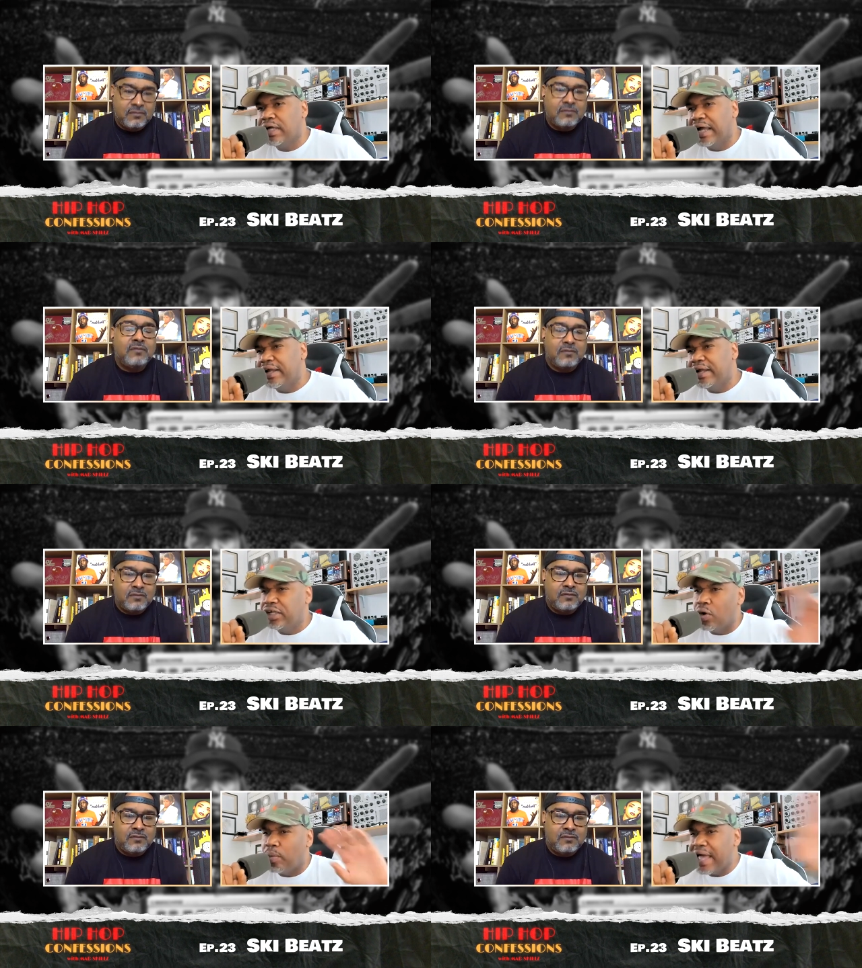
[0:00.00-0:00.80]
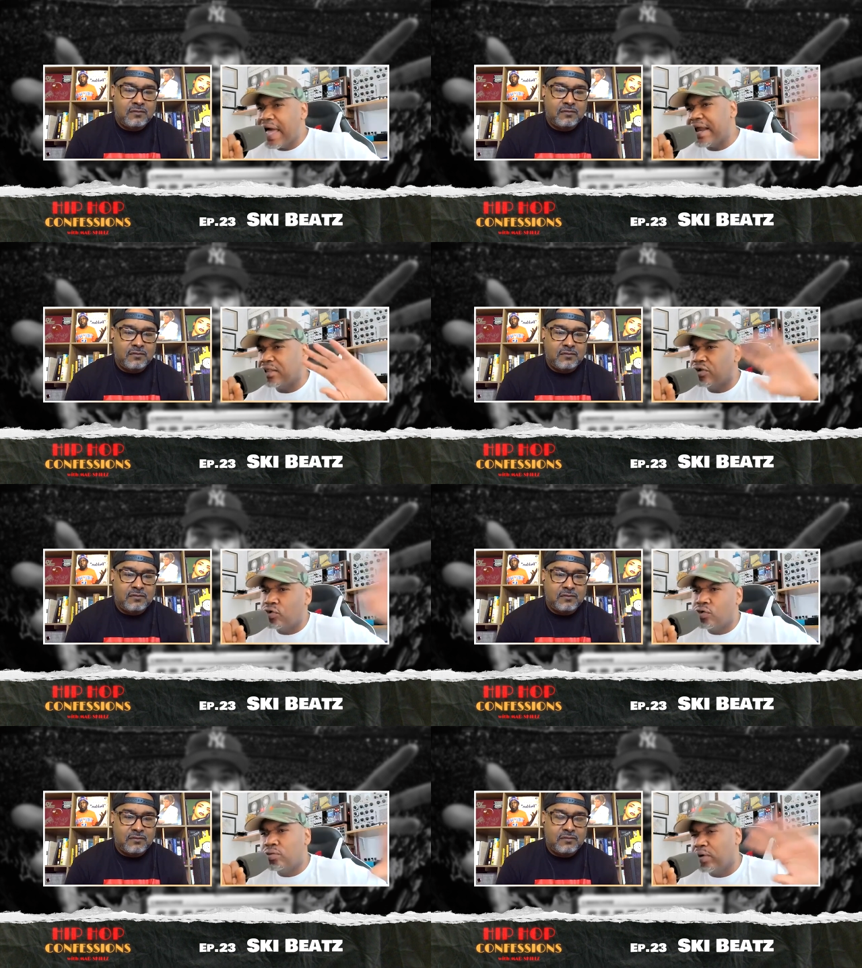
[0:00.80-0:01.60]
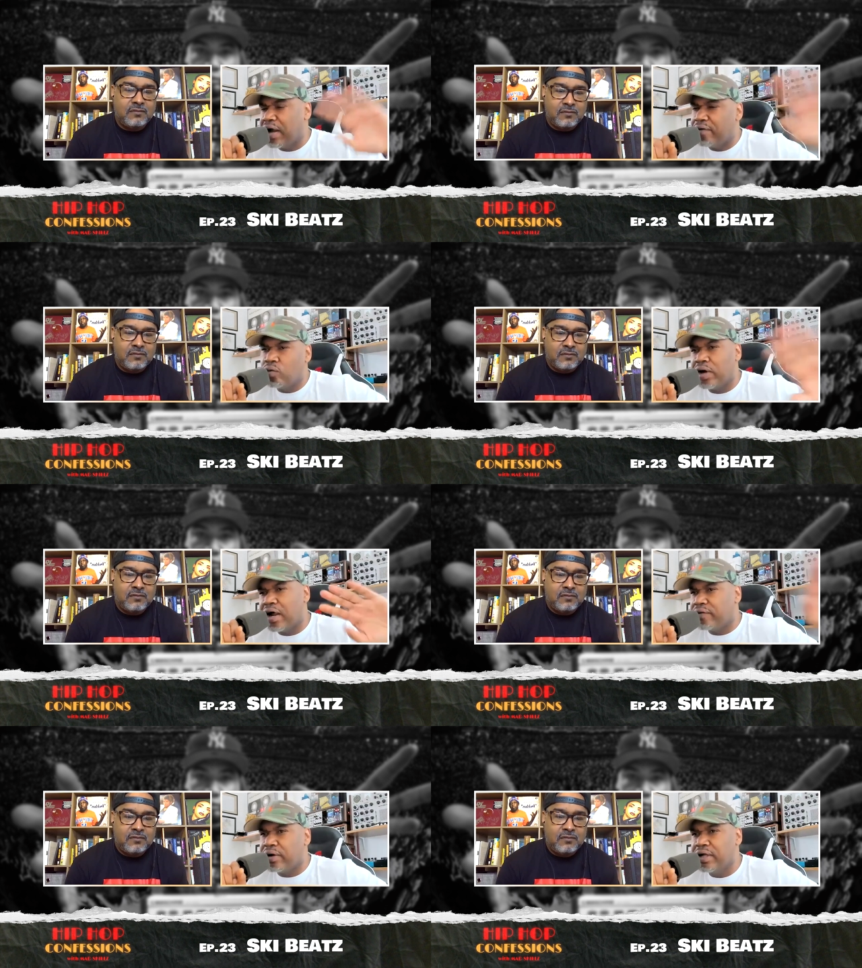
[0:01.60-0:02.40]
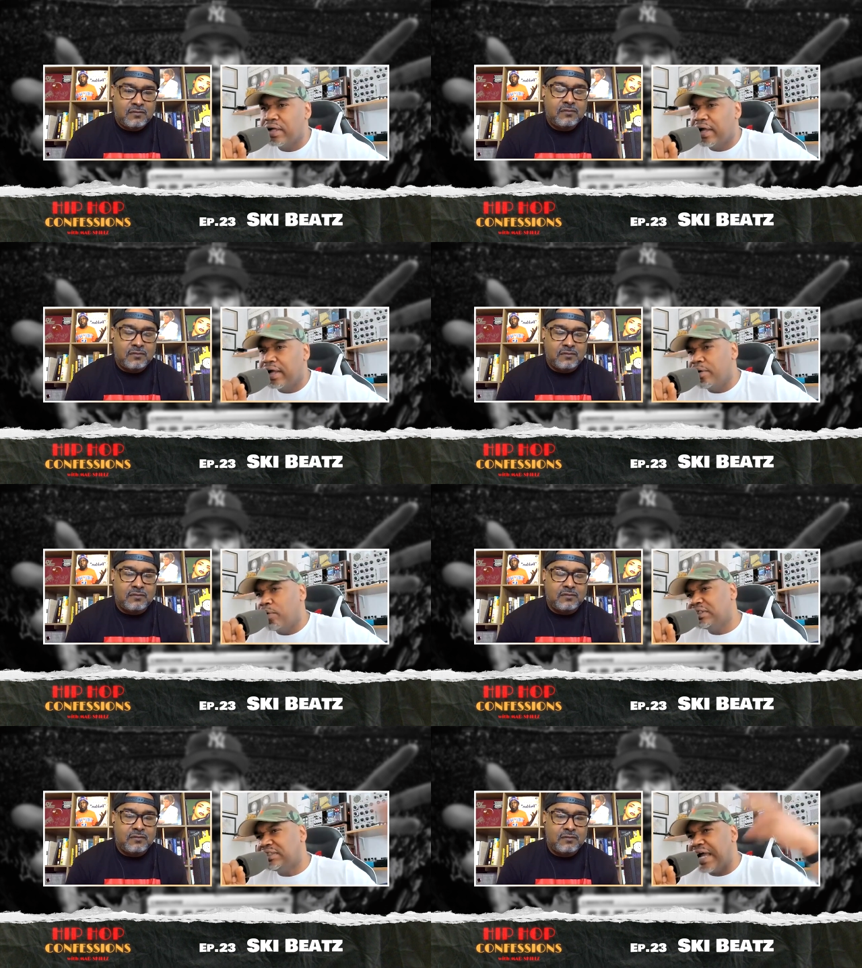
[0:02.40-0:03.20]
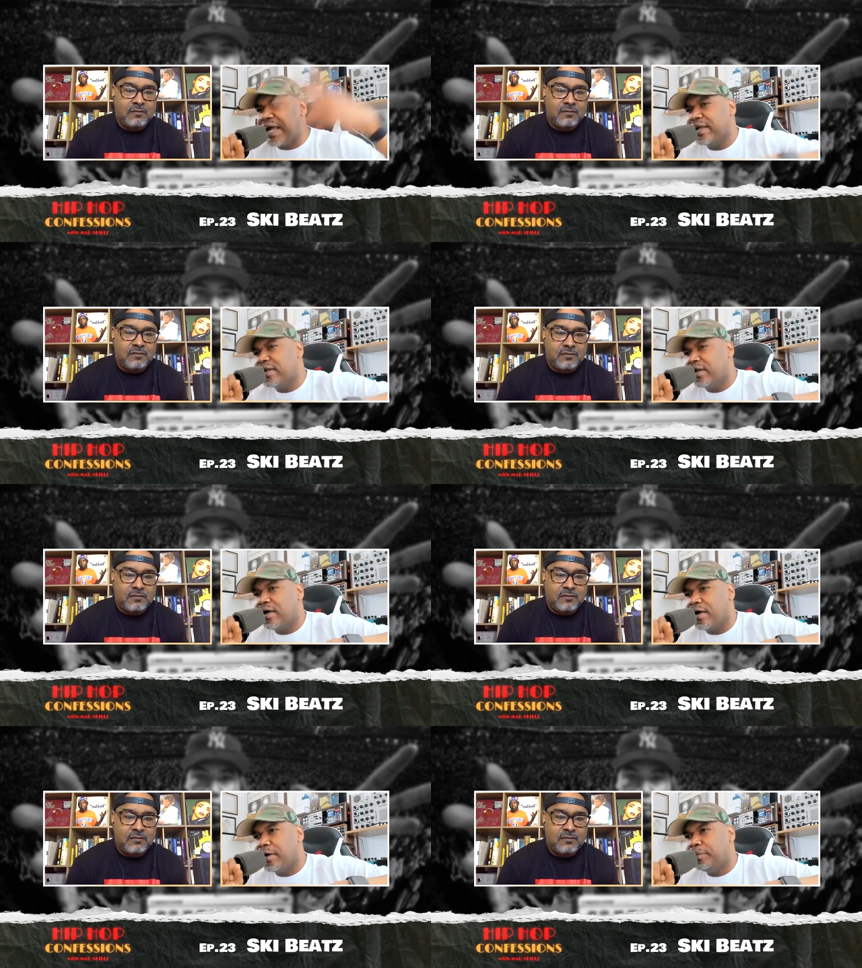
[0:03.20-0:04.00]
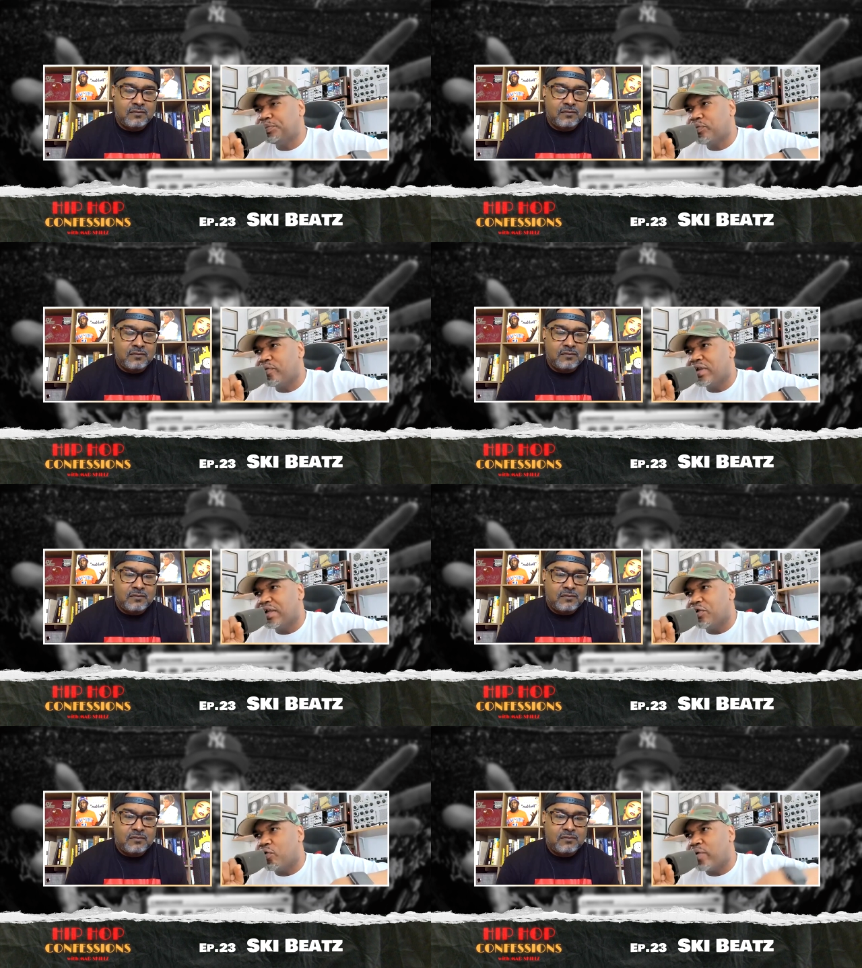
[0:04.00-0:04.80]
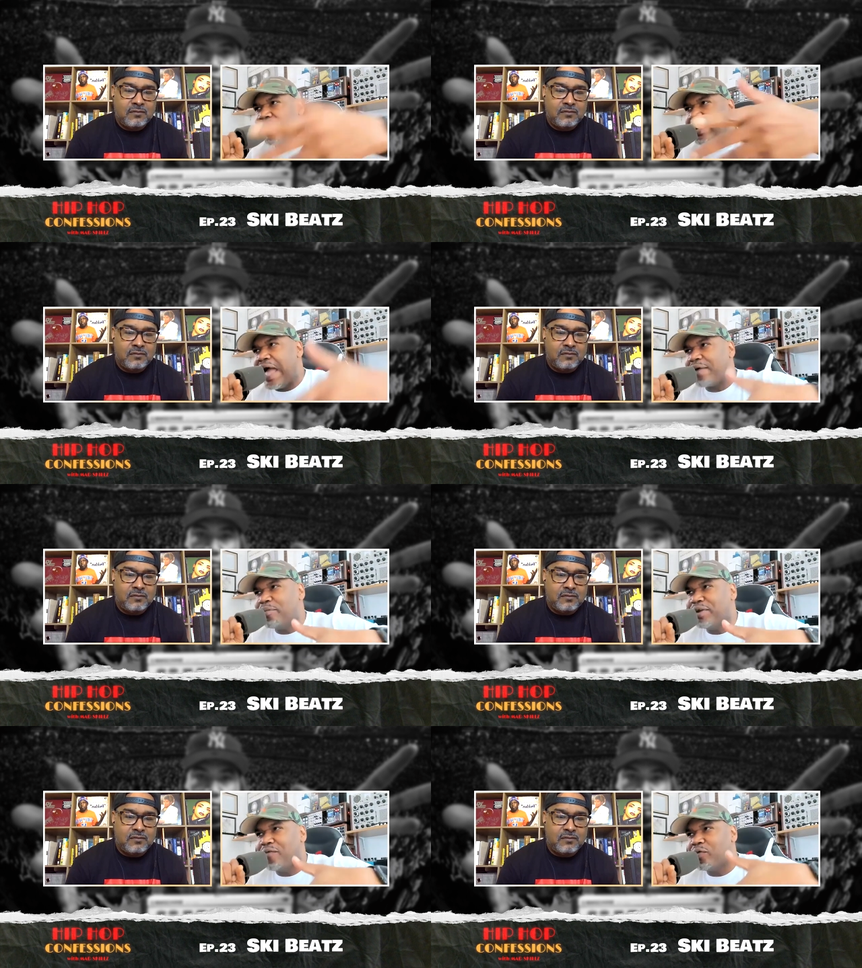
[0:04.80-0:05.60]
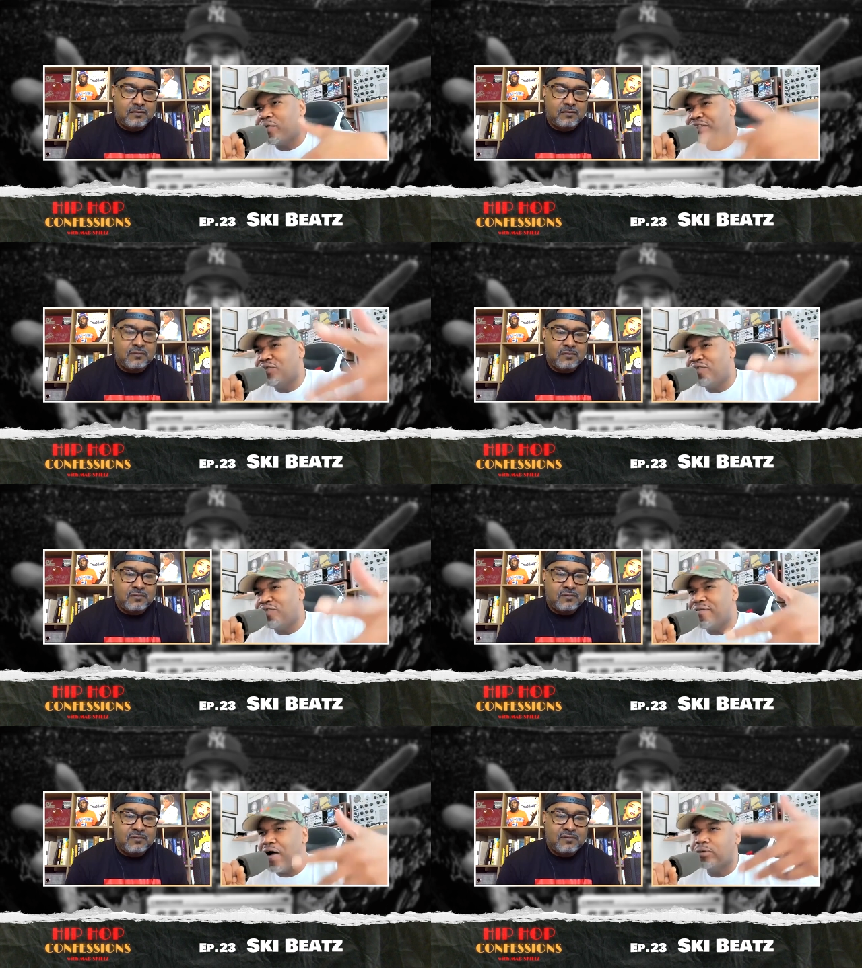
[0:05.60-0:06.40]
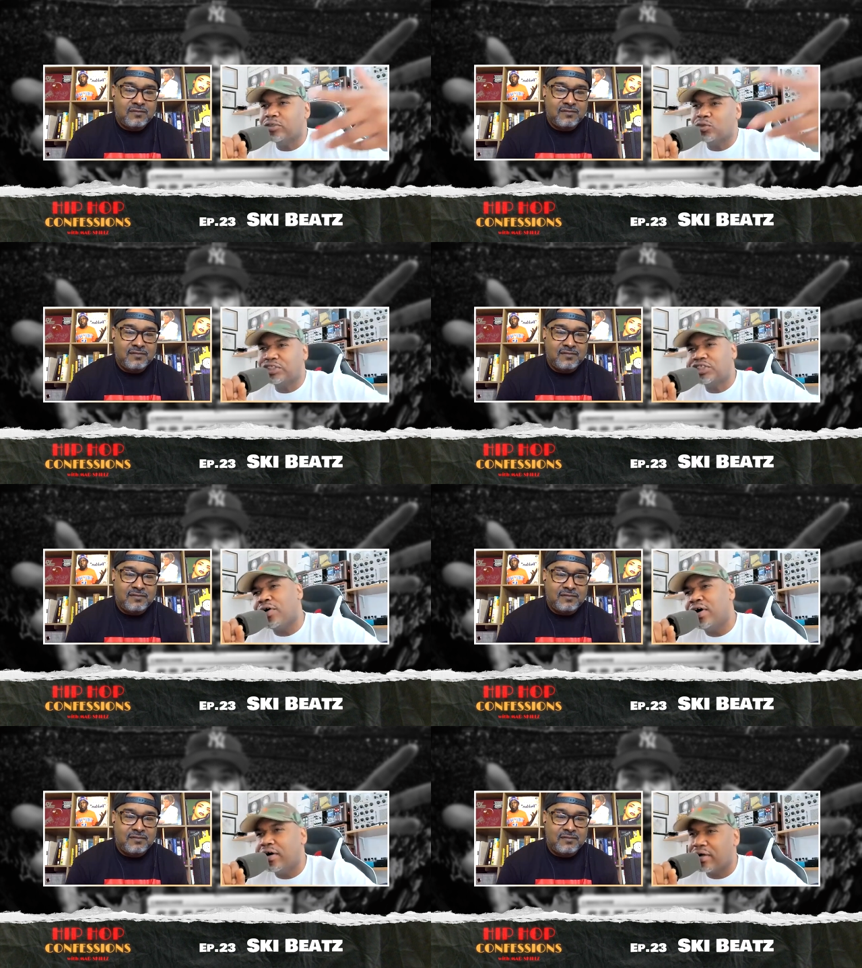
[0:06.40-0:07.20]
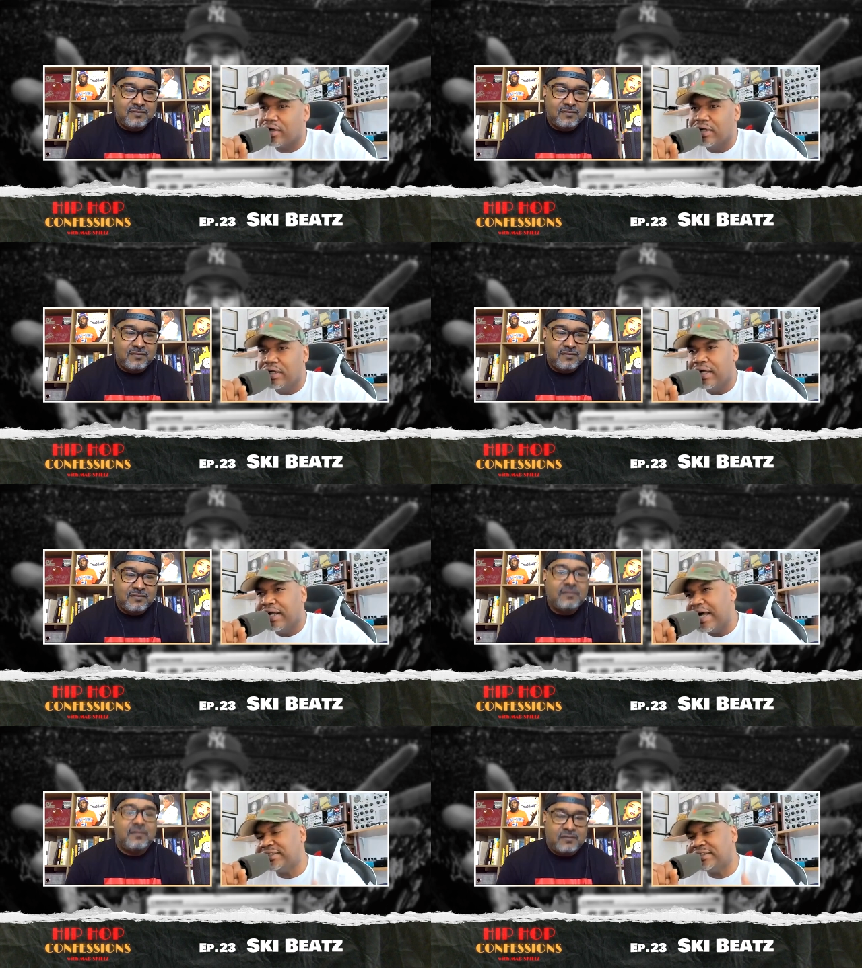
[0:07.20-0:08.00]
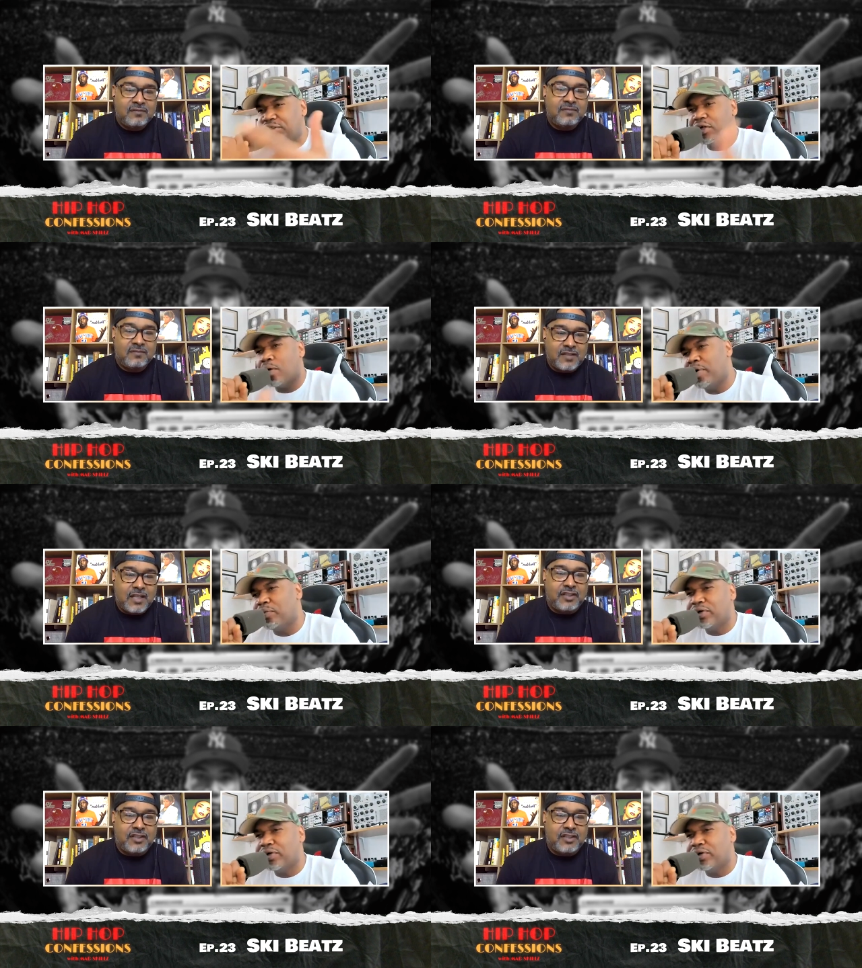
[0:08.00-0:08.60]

Speaker 1: And then, you know, we had our little whatever, whatever. And then mm-hmm. the second um reenactment of original flavor, I was with Tone Hooker. And that's, you know, people